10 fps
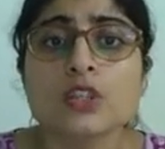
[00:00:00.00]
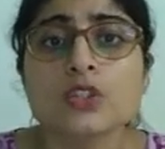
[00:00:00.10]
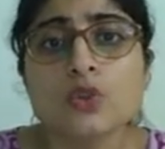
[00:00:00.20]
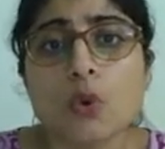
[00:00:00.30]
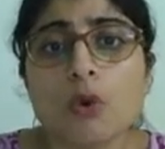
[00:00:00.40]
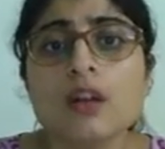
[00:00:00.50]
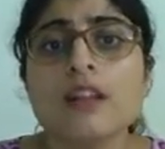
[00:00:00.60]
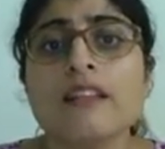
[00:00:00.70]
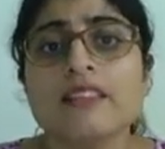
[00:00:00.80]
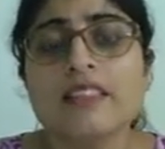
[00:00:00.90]

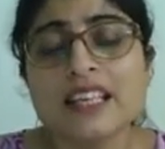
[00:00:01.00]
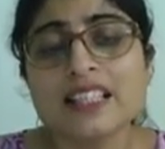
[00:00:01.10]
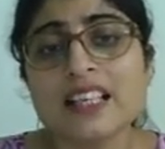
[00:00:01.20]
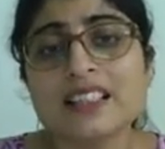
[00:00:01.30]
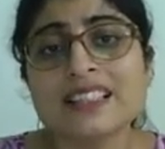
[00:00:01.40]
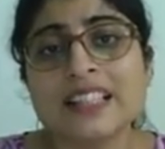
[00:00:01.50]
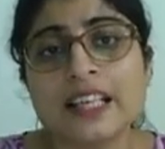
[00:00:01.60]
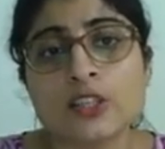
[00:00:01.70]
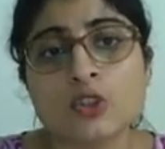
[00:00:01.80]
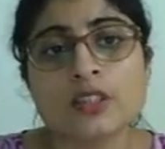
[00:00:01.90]
So these are the
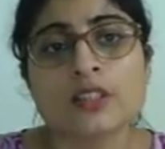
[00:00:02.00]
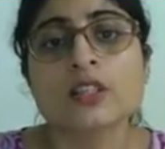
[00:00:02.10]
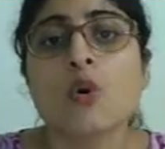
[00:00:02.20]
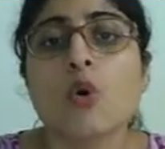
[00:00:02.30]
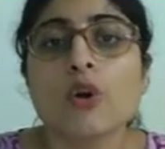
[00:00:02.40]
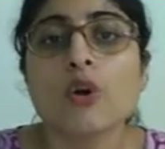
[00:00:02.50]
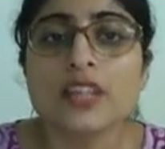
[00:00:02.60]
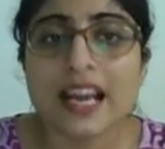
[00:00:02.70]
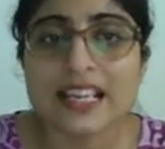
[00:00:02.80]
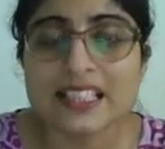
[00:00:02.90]
sections
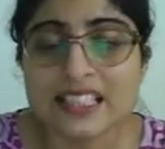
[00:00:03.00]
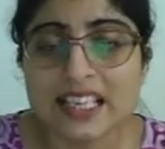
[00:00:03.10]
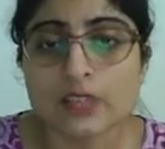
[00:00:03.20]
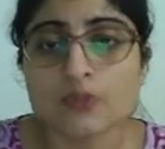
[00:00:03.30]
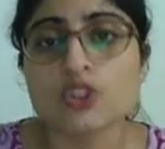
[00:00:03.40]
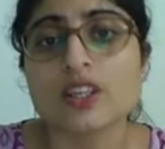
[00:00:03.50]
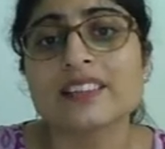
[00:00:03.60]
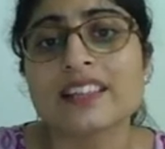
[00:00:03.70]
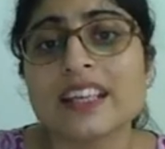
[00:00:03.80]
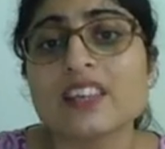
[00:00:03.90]
of the IT Act which
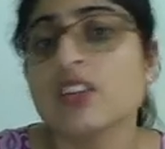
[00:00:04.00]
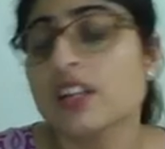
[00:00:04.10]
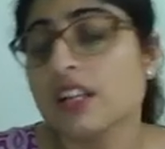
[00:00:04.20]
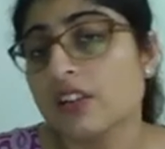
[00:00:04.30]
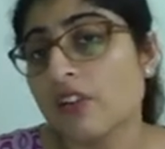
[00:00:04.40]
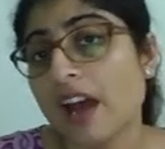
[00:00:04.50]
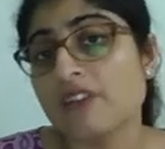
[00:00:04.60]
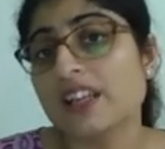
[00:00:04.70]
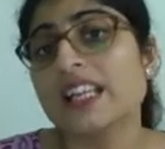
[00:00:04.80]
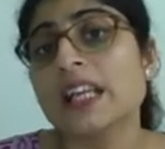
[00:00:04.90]
are there
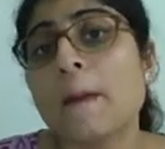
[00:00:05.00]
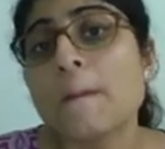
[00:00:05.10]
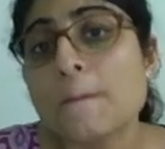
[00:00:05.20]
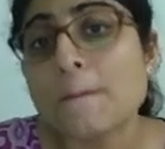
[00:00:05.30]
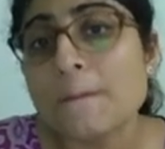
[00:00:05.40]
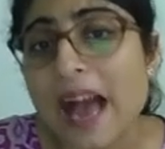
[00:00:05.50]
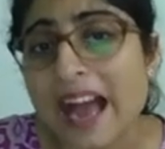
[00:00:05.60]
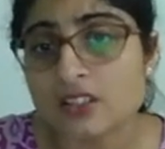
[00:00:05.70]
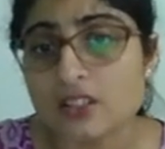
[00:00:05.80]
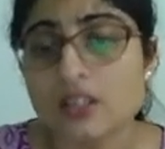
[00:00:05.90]
having an
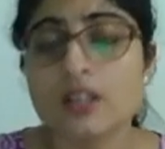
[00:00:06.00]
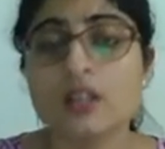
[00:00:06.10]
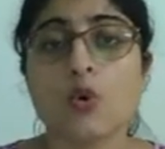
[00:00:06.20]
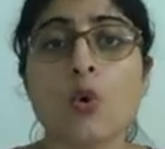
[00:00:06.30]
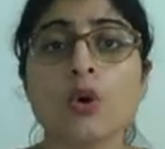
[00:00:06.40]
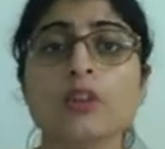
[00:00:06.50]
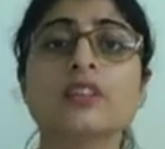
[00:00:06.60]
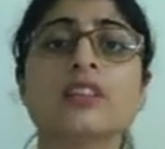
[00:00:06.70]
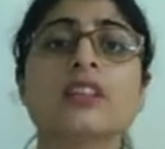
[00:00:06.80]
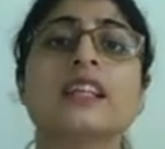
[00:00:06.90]
impact
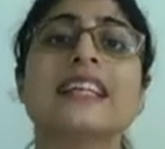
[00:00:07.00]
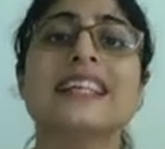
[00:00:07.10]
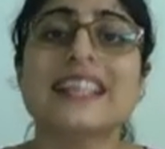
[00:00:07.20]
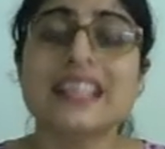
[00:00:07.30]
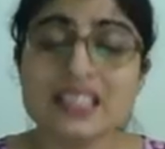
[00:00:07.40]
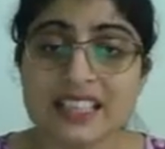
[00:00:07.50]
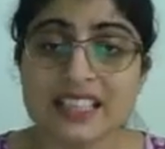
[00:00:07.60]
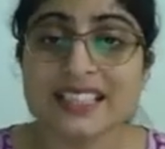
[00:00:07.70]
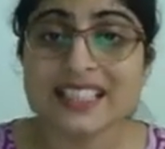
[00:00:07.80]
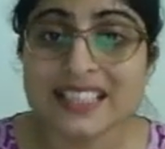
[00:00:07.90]
on the
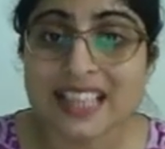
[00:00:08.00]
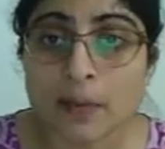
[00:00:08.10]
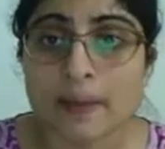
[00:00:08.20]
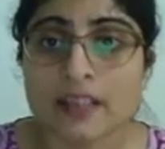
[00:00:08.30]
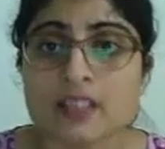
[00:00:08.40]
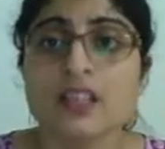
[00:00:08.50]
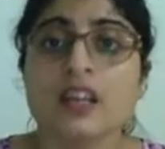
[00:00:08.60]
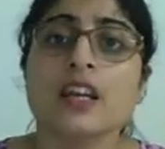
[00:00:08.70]
internet segment.